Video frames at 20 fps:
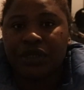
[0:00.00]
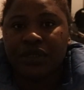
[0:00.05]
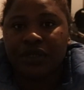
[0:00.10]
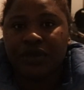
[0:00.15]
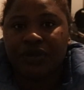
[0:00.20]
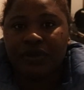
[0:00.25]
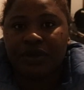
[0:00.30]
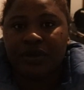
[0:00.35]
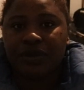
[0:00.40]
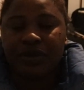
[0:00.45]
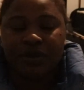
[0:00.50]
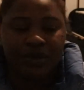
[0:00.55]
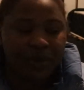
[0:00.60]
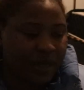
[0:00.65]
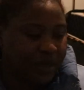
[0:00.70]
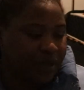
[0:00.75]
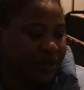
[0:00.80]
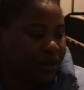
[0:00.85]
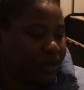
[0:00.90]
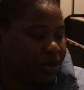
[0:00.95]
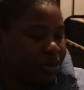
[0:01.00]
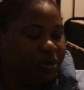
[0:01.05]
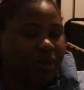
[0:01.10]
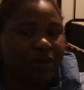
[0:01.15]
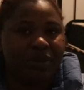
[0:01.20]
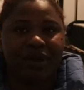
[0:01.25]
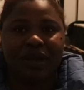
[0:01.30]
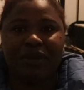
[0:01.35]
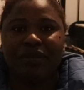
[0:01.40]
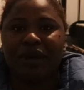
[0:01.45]
this video. I just
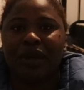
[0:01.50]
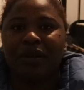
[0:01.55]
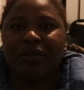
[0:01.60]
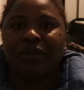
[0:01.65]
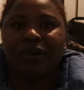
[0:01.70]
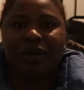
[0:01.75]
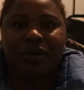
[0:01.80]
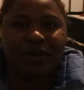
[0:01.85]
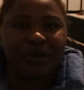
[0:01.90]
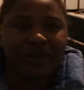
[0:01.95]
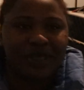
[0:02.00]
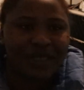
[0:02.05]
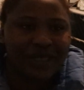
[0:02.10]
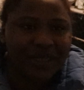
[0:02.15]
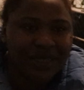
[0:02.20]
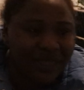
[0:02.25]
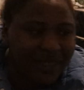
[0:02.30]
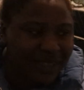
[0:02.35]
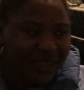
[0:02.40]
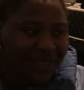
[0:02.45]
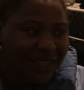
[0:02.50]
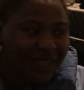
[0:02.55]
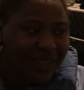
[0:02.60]
remembered my malt.